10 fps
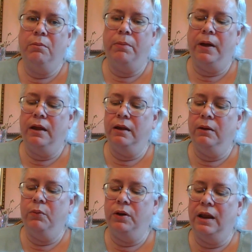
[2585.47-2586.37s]
But
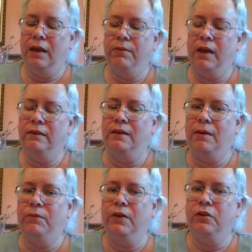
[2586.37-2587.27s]
it wouldn't have that
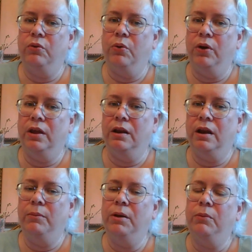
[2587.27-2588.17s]
same Victorian,
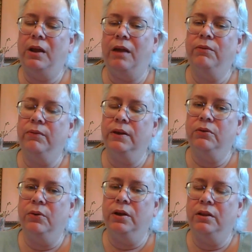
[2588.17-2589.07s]
I mean, it would have a
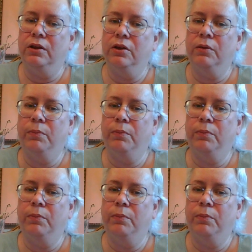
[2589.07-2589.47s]
Victorian look,